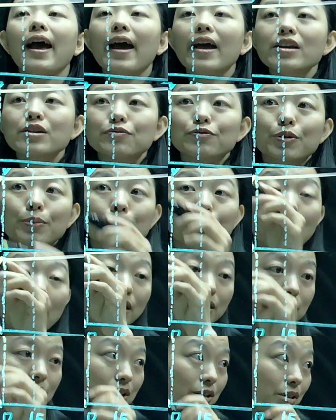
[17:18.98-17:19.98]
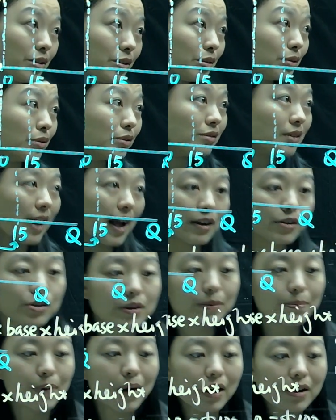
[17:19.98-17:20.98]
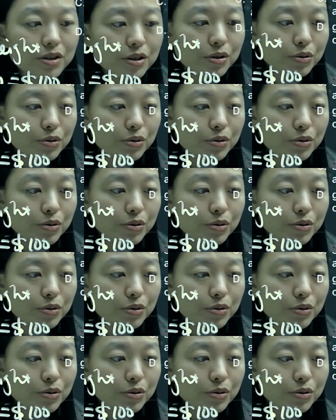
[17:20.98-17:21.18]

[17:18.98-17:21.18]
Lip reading: And for part two, actually part